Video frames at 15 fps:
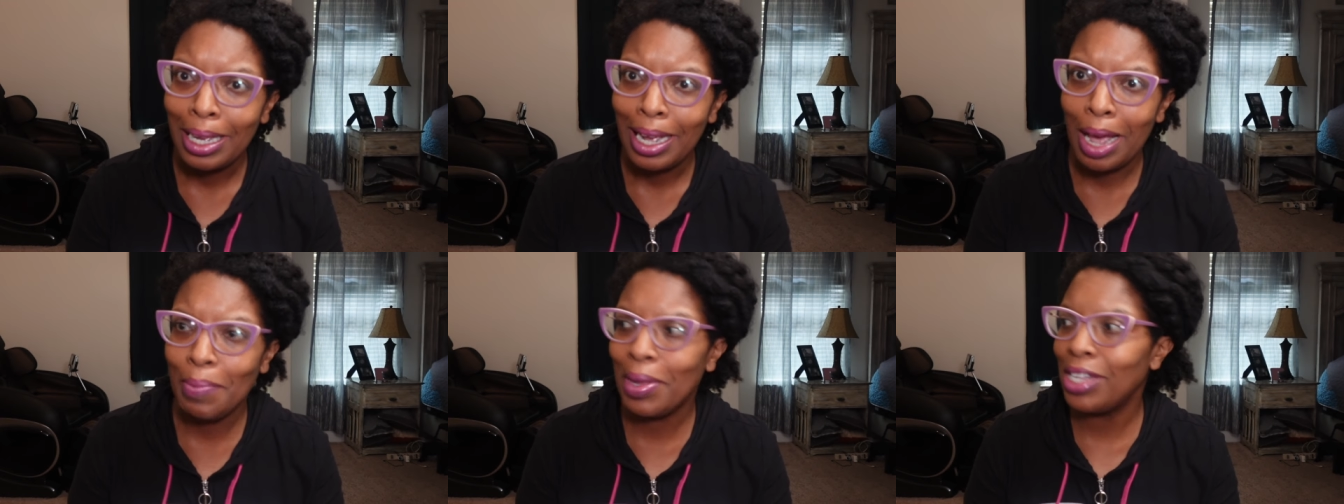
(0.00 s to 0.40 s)

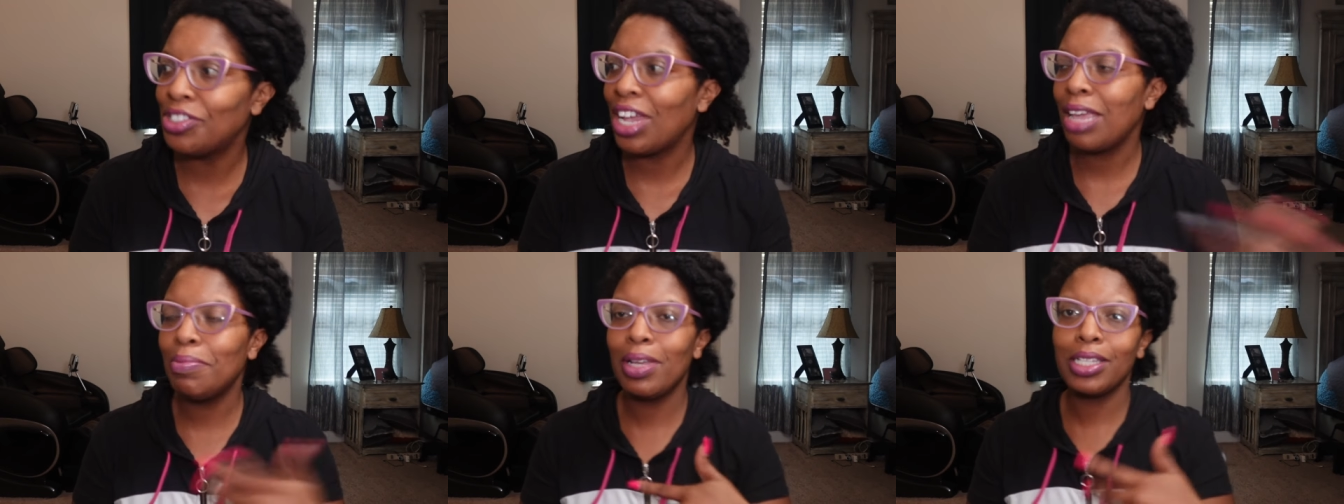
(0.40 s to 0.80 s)
I mean,
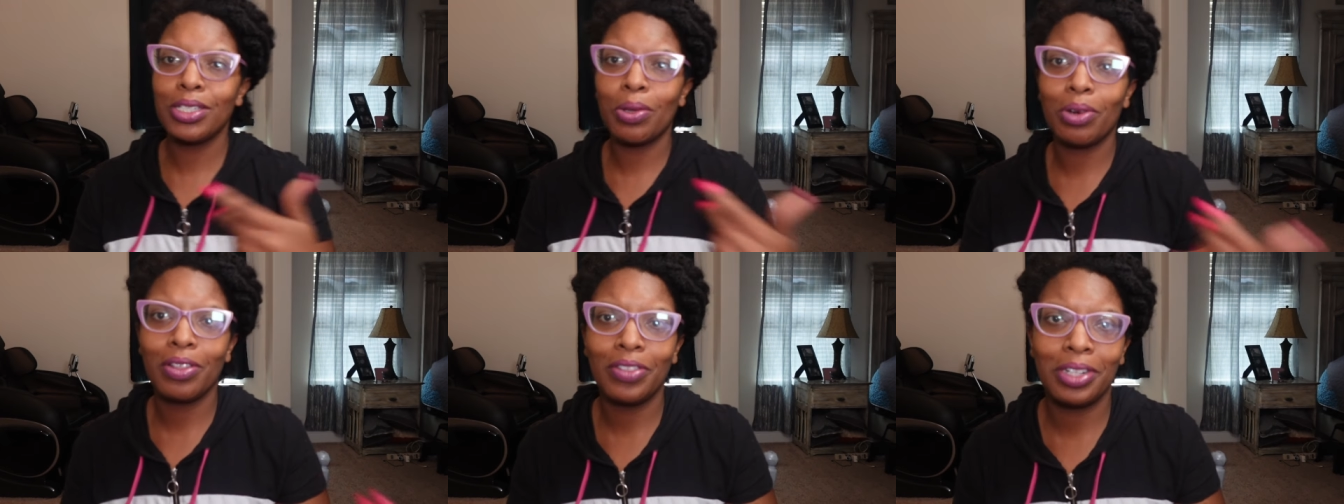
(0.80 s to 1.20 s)
JB is
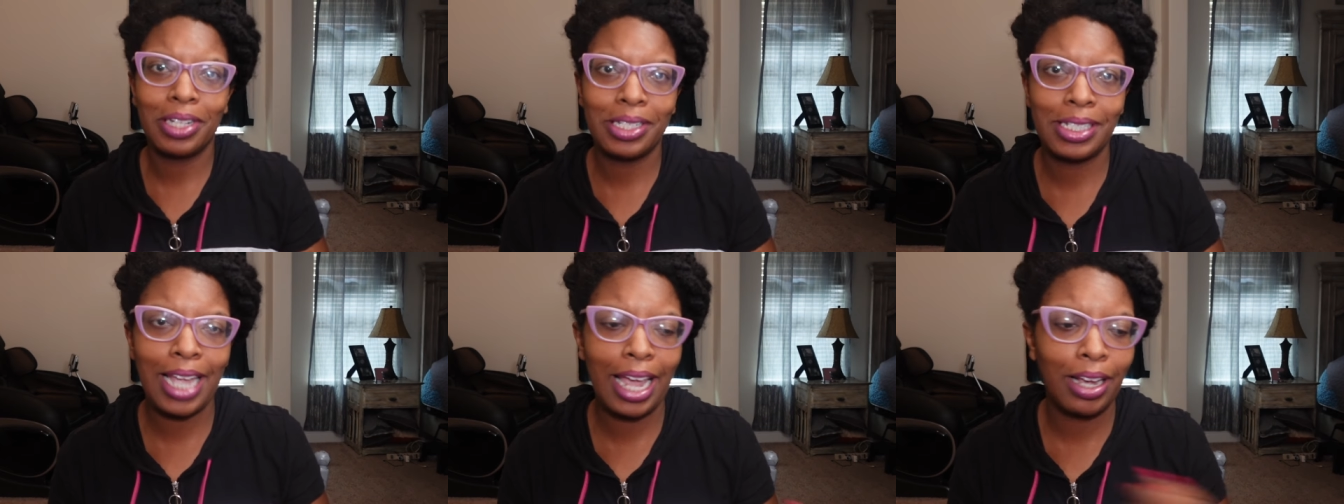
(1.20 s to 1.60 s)
older than
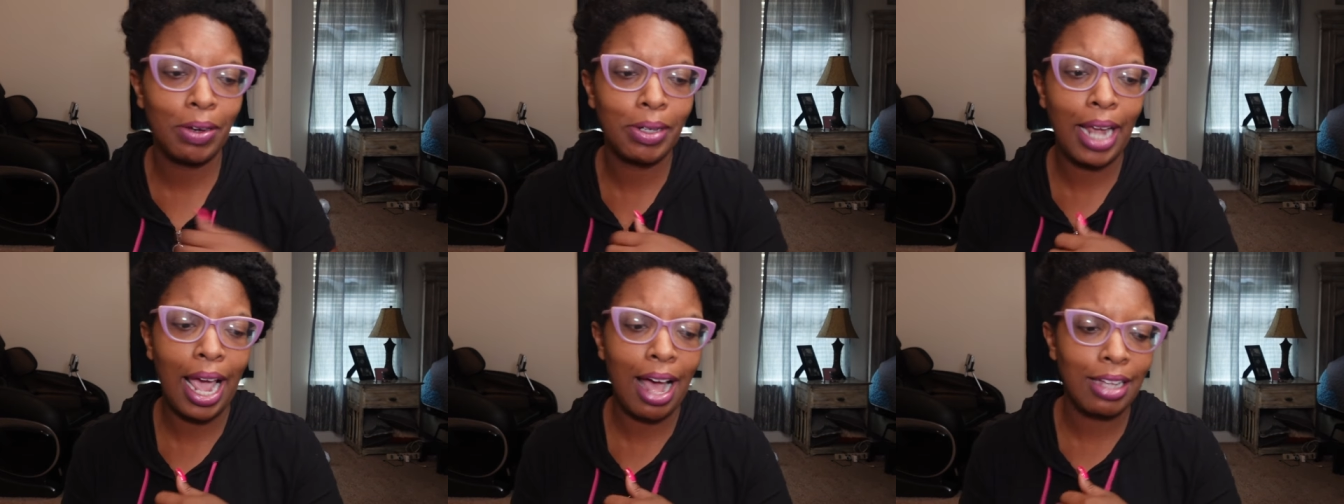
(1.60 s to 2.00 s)
this dang
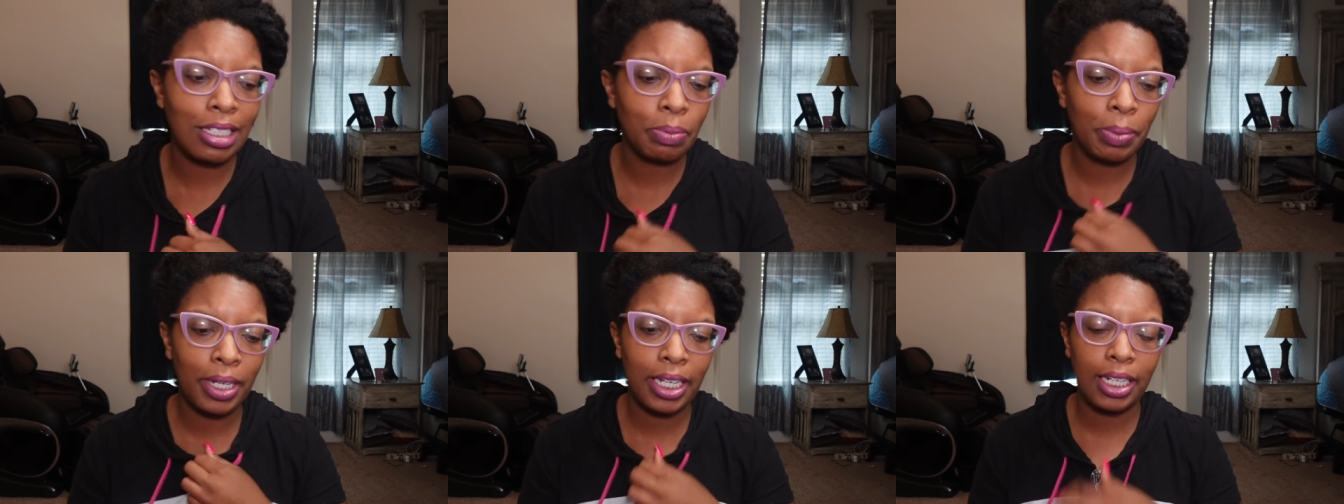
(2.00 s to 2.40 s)
on the
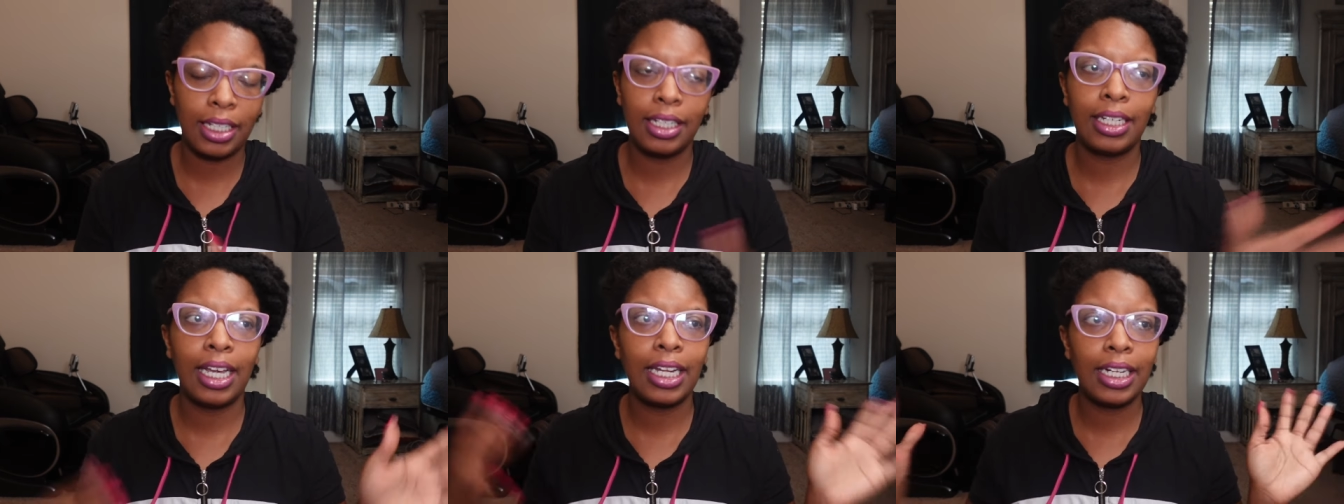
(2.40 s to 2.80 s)
house,
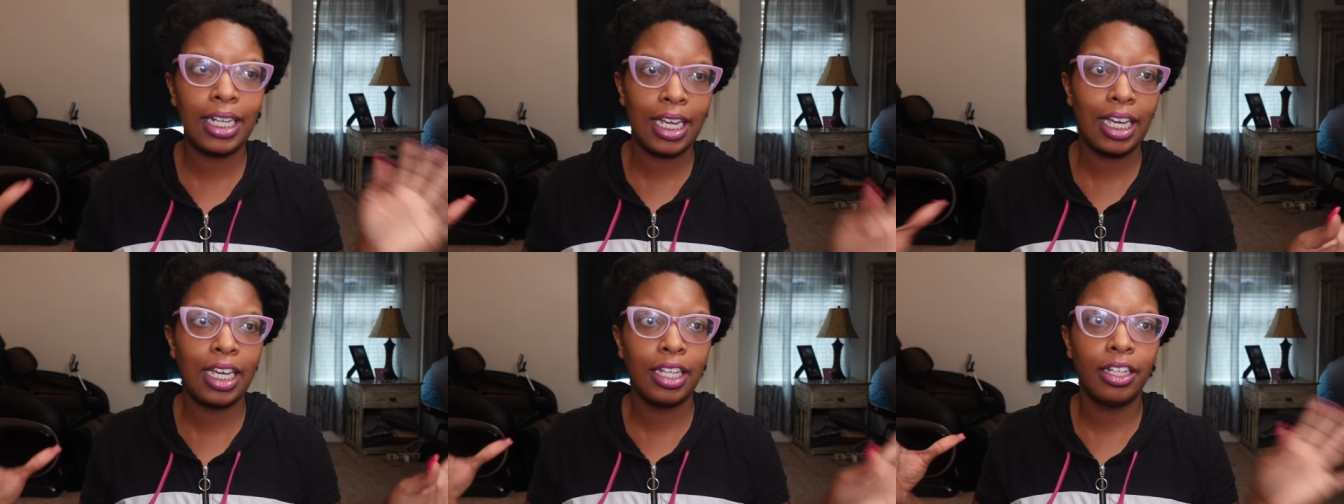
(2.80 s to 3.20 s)
but yet
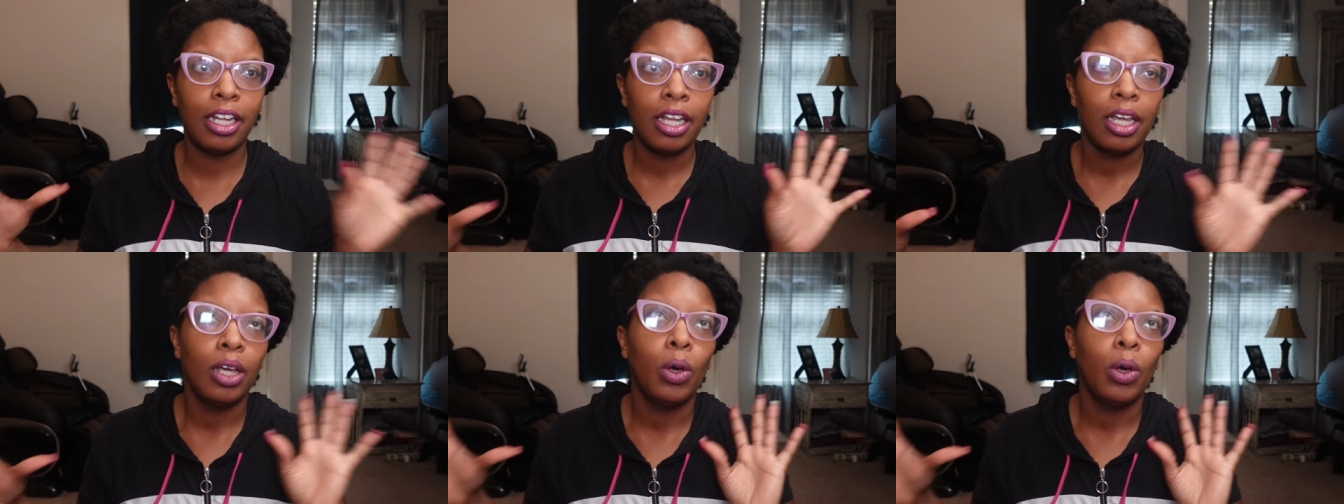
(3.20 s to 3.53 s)
again,